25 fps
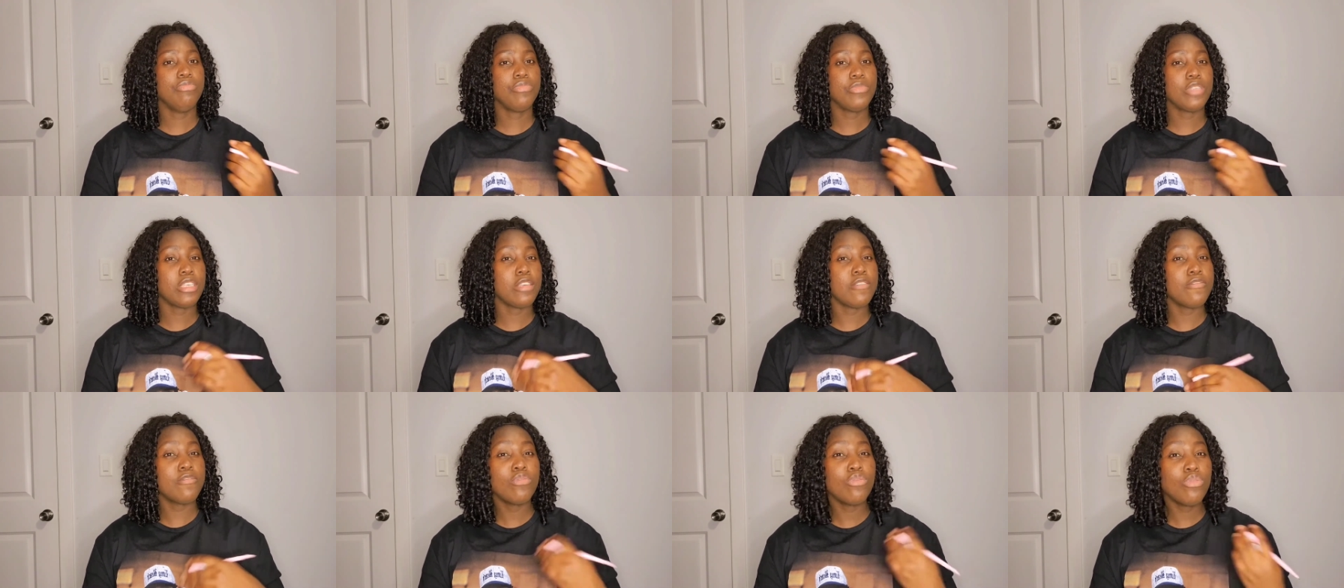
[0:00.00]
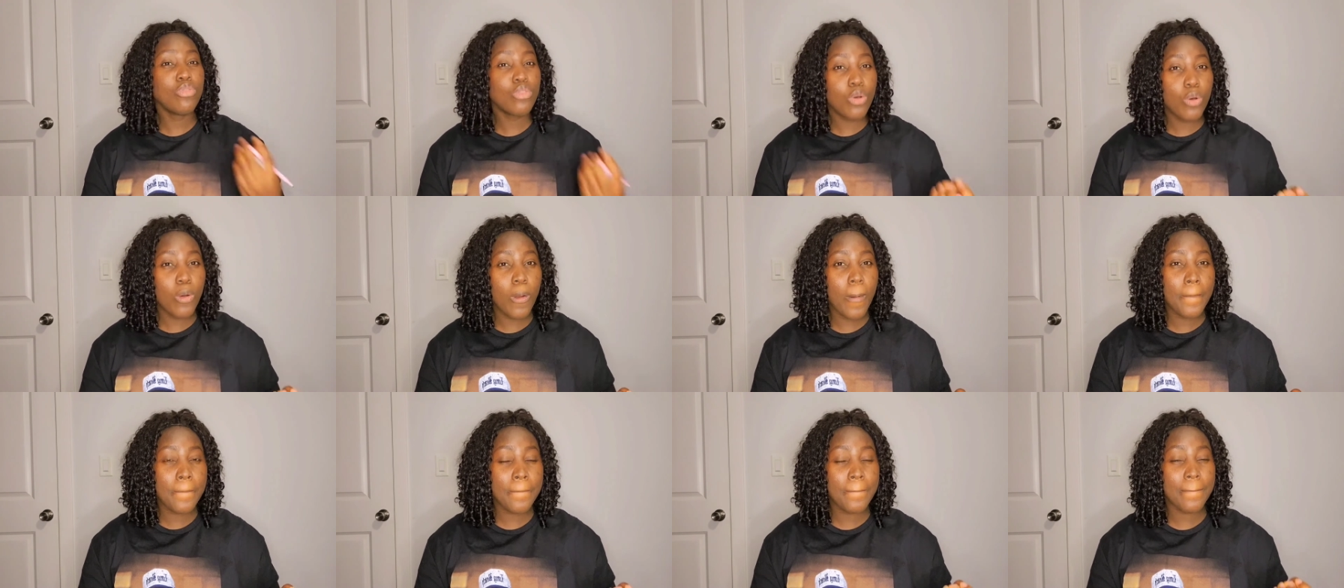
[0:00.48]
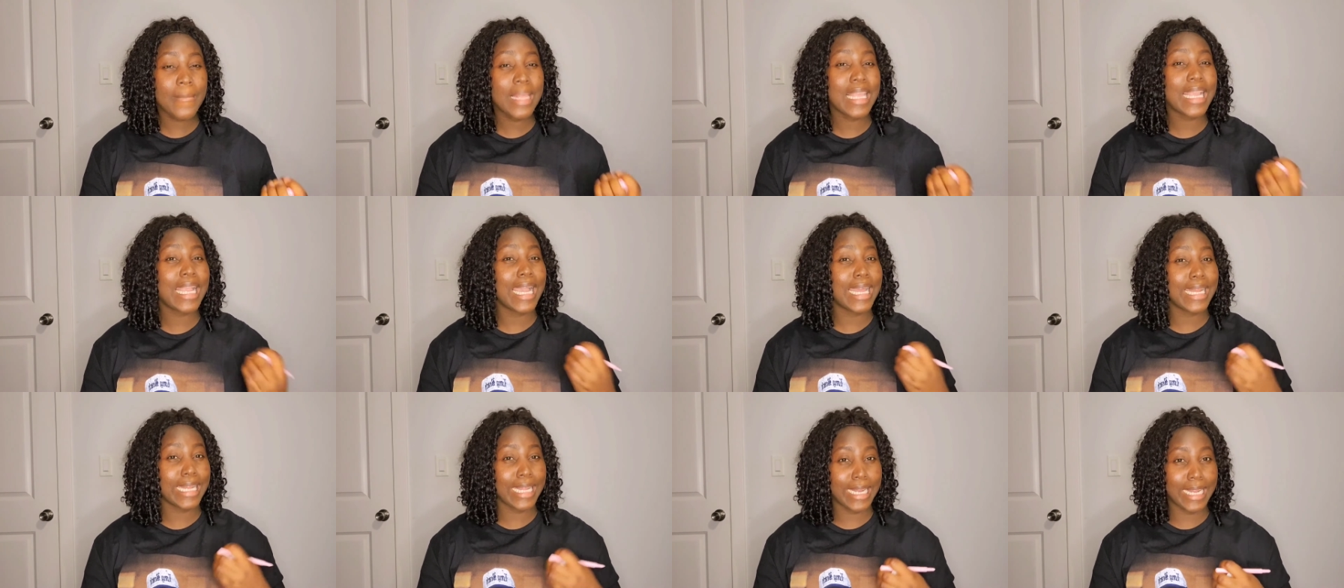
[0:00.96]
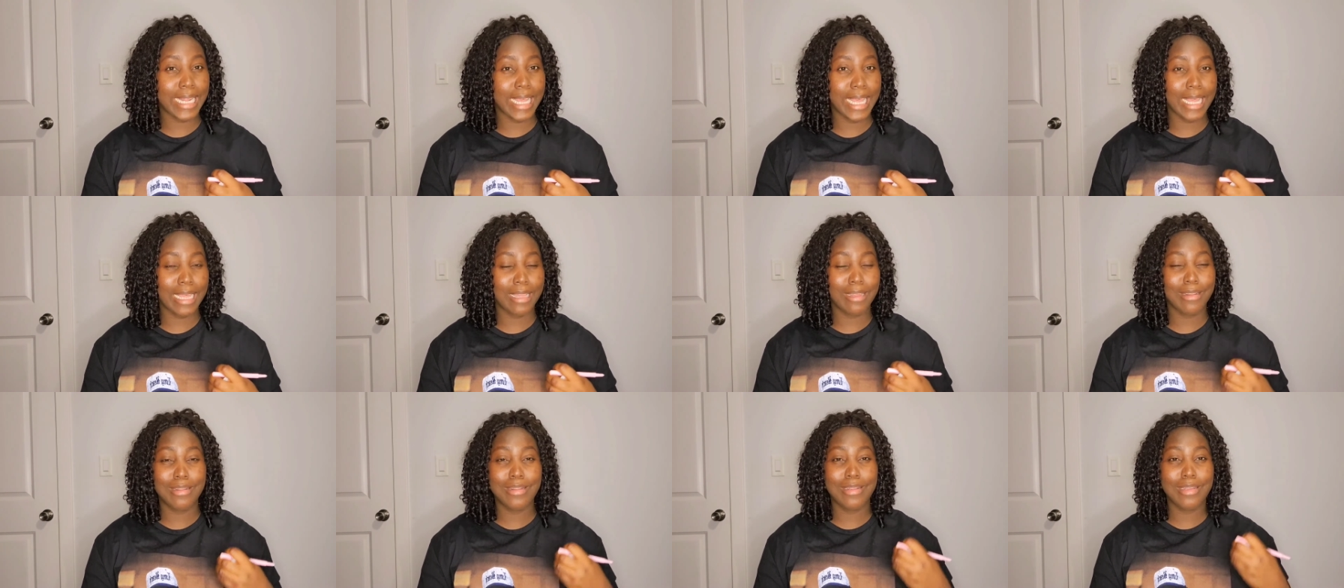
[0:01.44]
even though
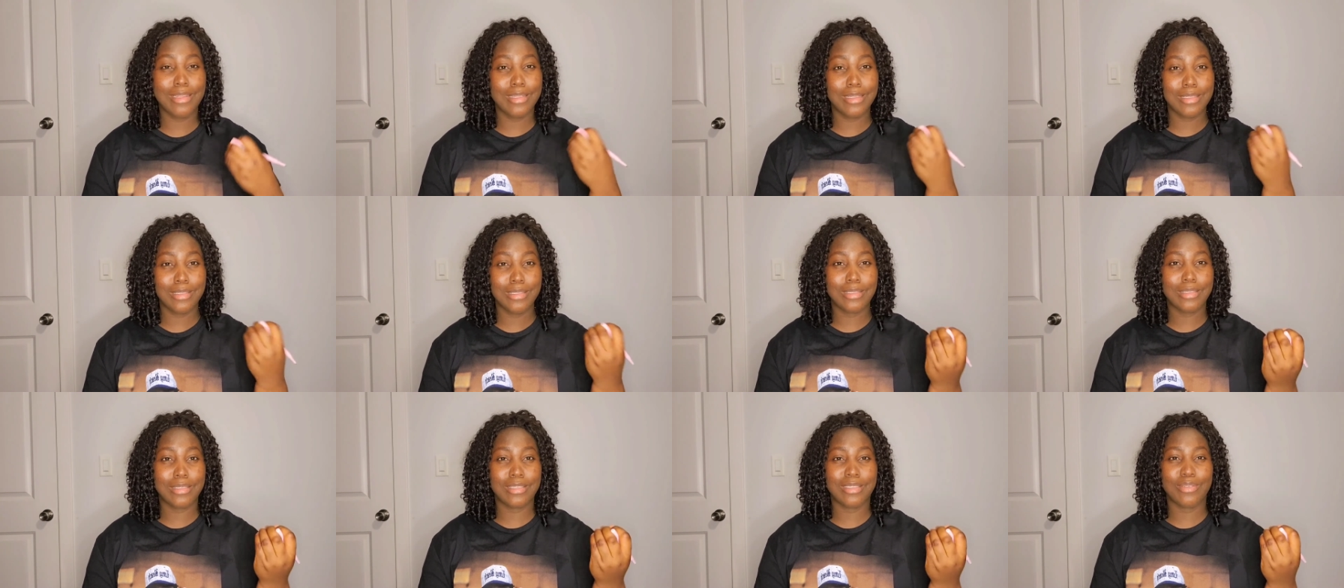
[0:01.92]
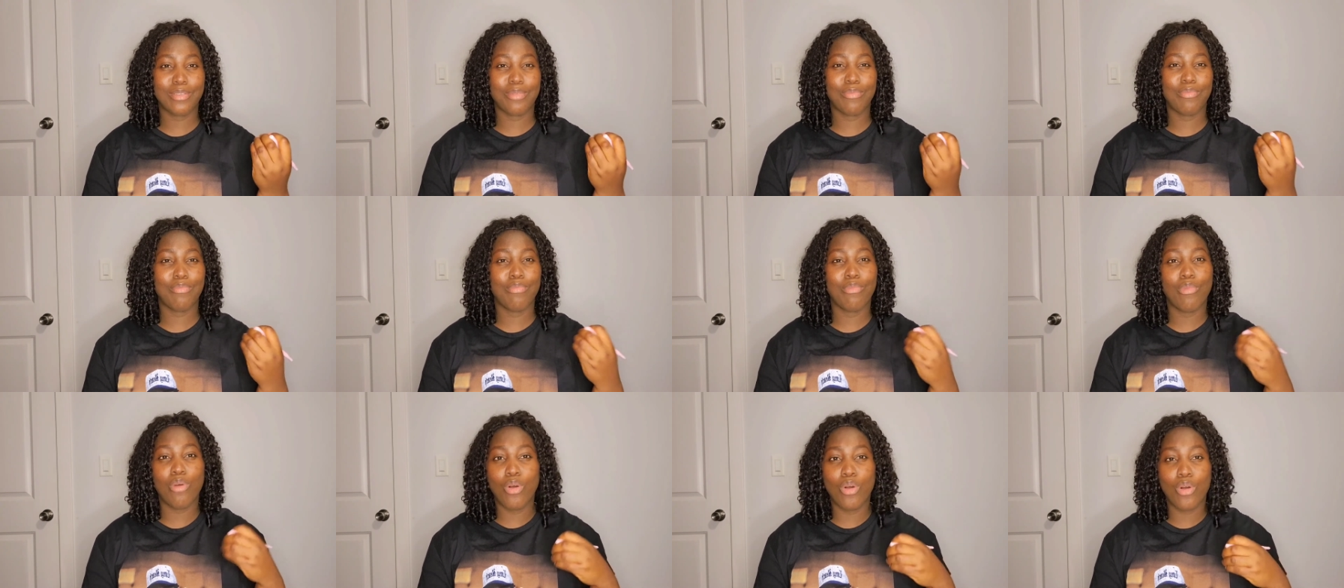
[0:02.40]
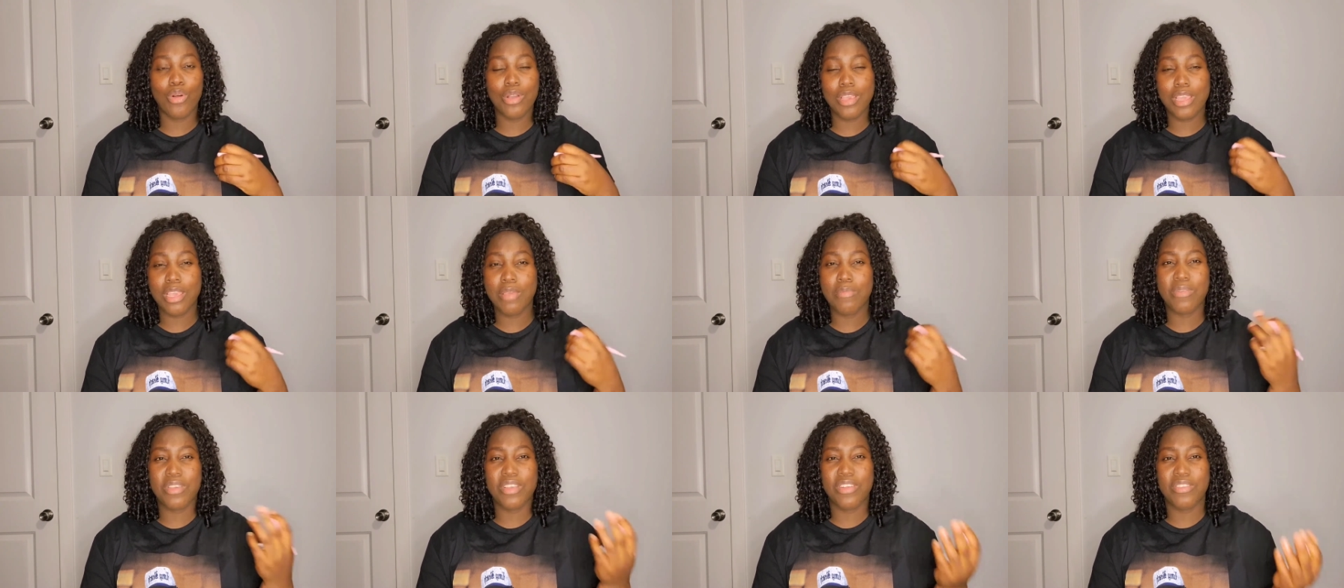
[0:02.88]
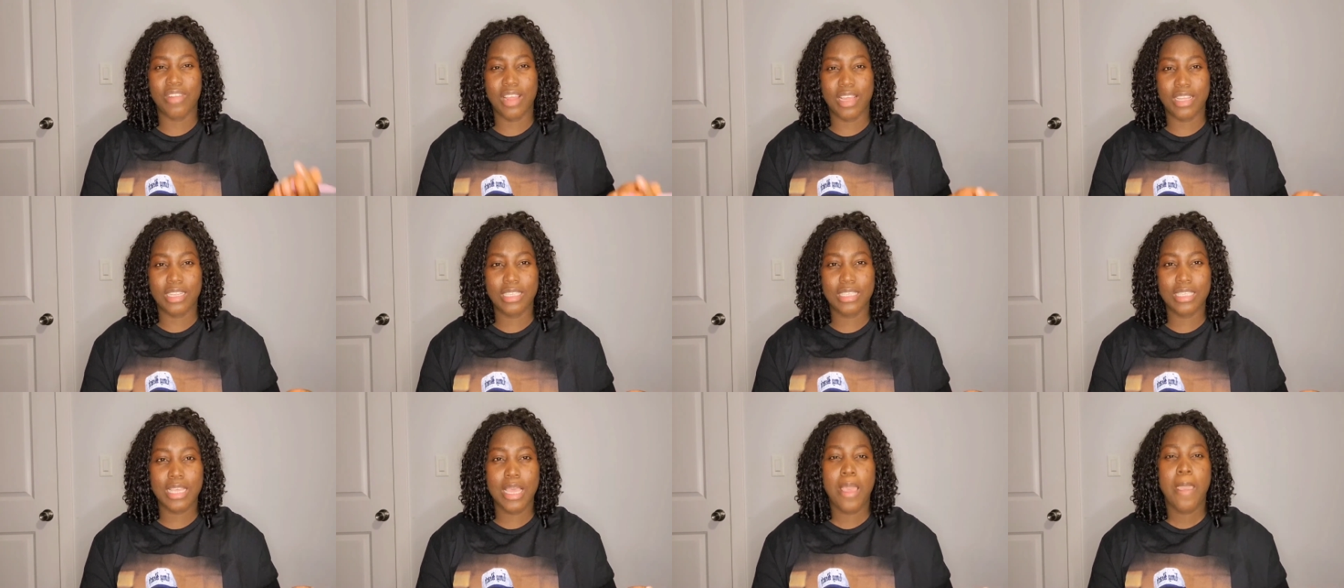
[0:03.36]
Canada needs more
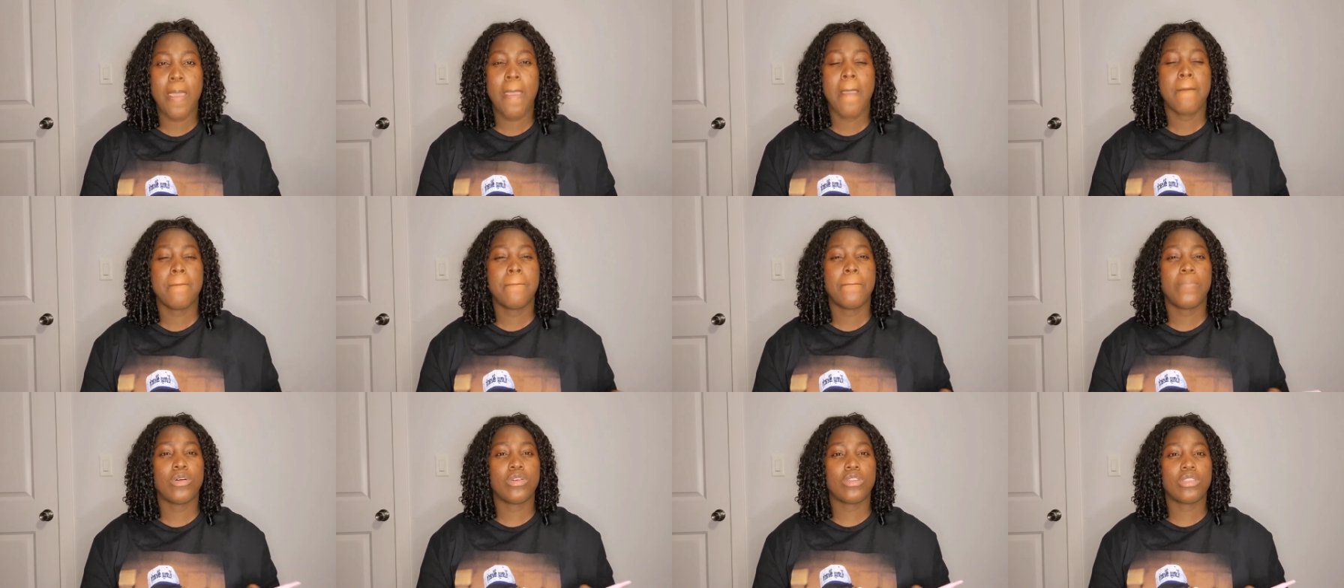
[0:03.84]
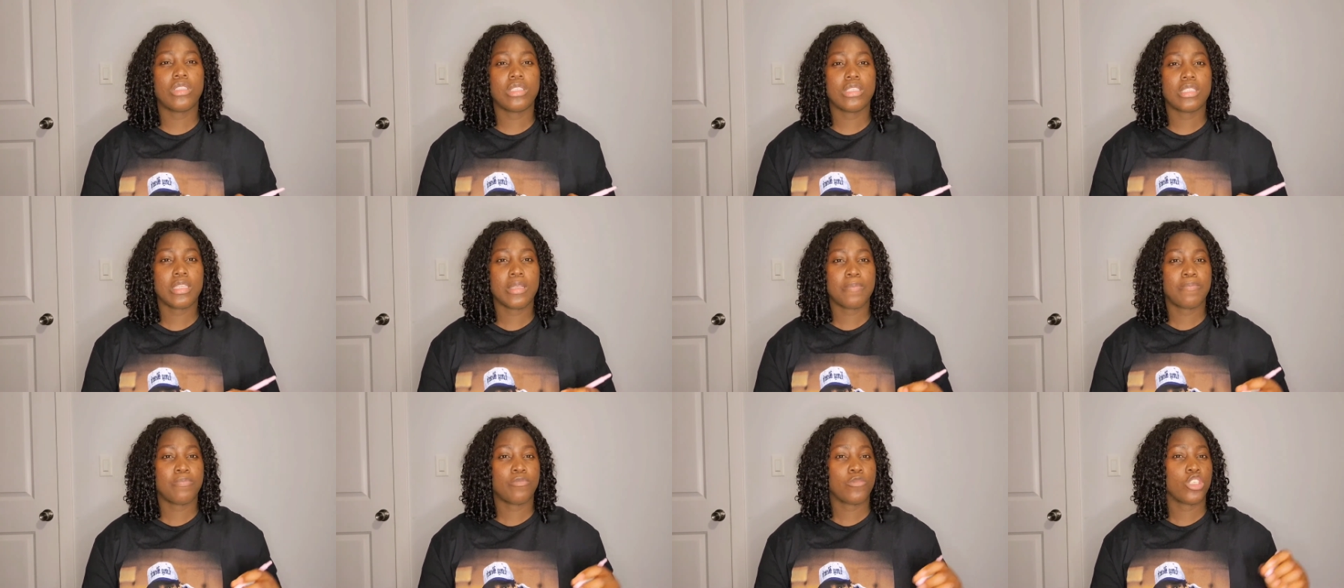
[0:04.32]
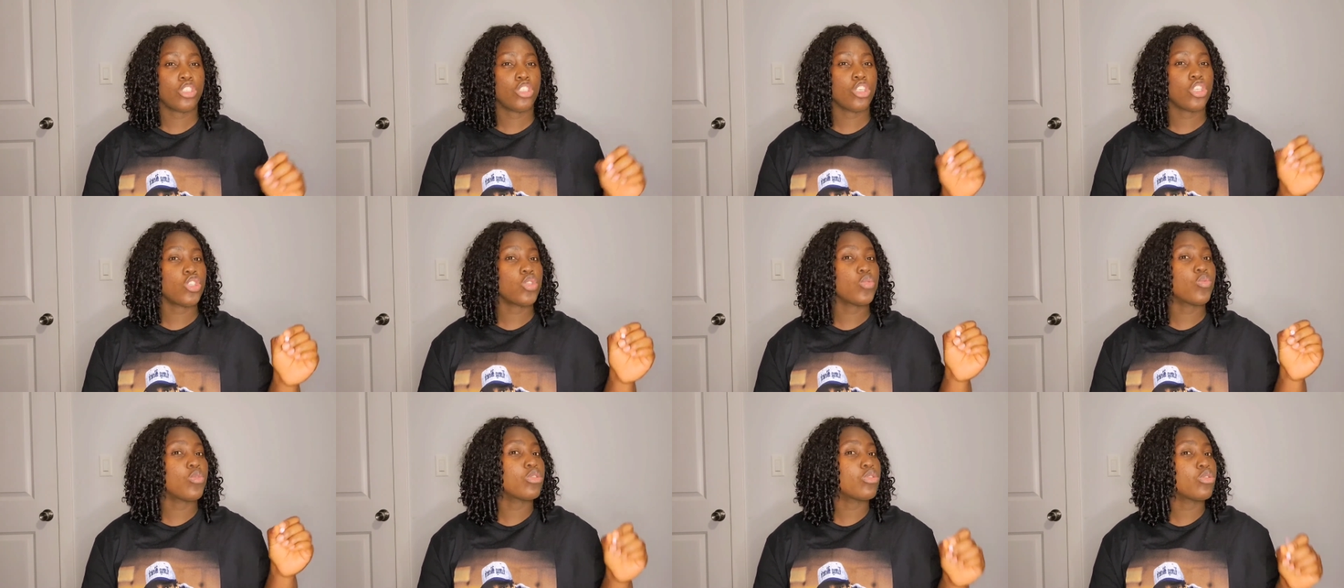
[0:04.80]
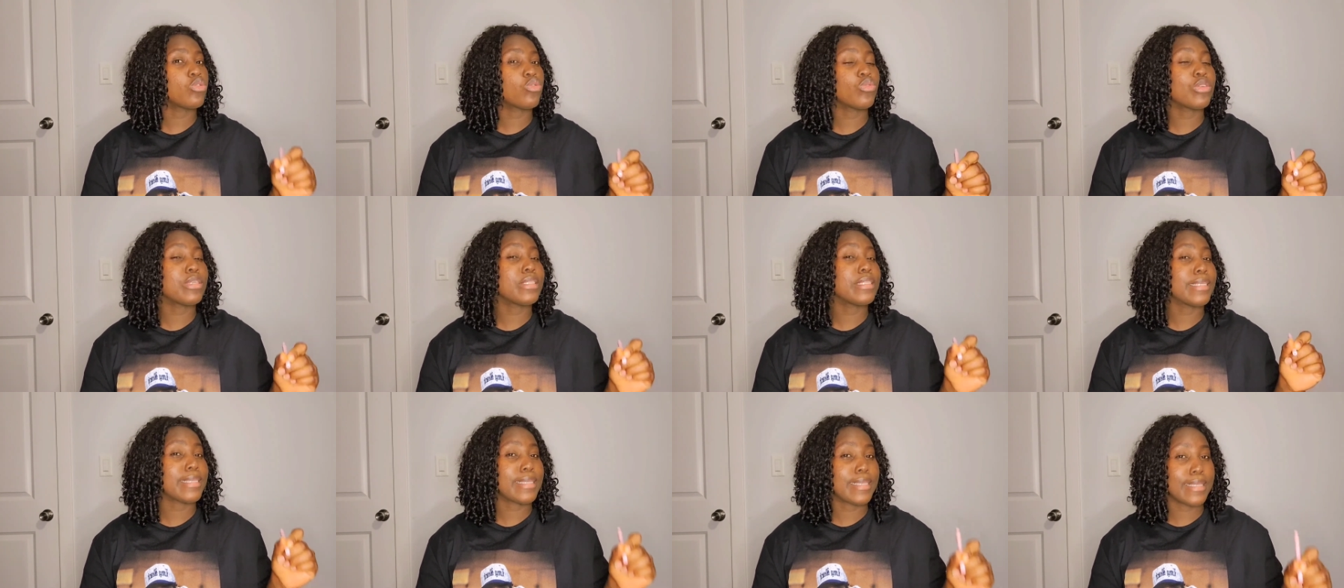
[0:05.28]
immigrants, but they just want you to
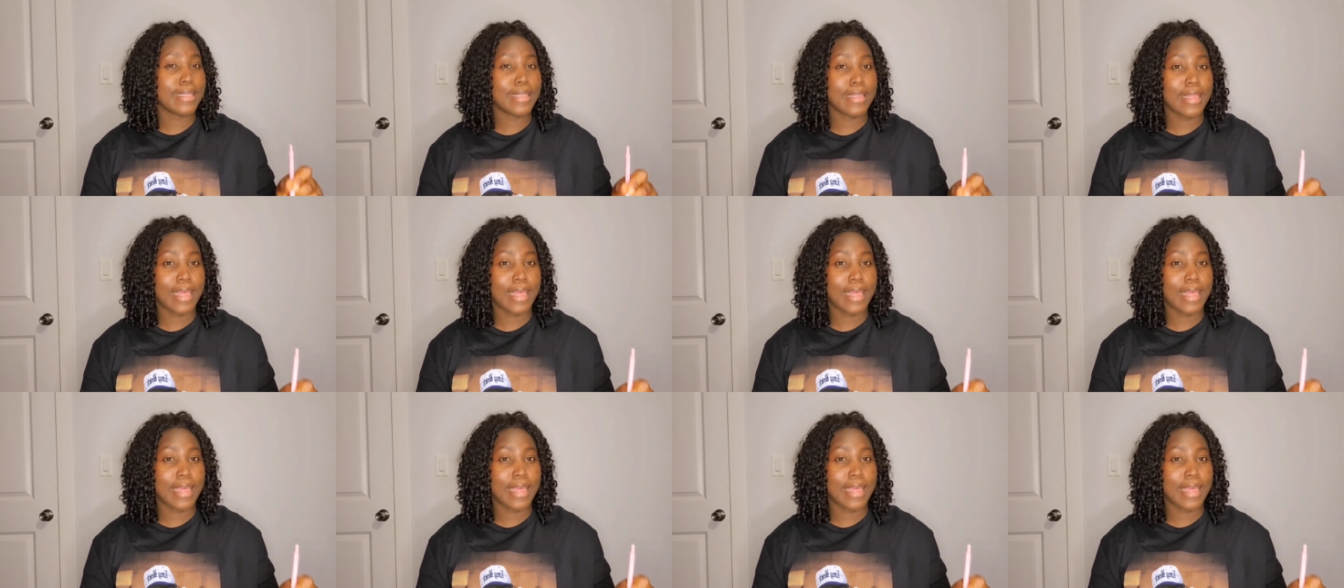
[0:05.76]
indicate